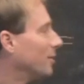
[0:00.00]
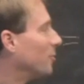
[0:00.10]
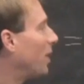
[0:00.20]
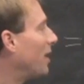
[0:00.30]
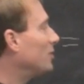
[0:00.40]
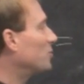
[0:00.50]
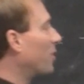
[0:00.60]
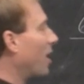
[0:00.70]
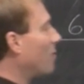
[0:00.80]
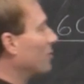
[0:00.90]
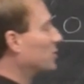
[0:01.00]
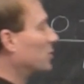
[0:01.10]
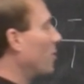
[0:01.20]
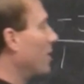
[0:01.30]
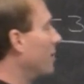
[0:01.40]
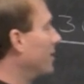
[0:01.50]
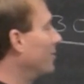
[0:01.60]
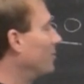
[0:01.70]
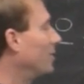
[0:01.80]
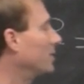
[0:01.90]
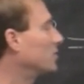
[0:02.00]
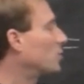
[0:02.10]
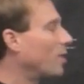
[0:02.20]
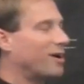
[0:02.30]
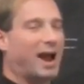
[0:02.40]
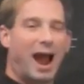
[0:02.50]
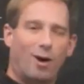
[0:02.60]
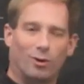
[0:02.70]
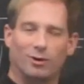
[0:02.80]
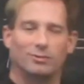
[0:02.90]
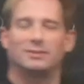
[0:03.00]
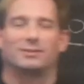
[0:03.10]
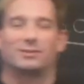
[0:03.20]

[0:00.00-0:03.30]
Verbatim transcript: Miles per hour squared, you know, a square hour. What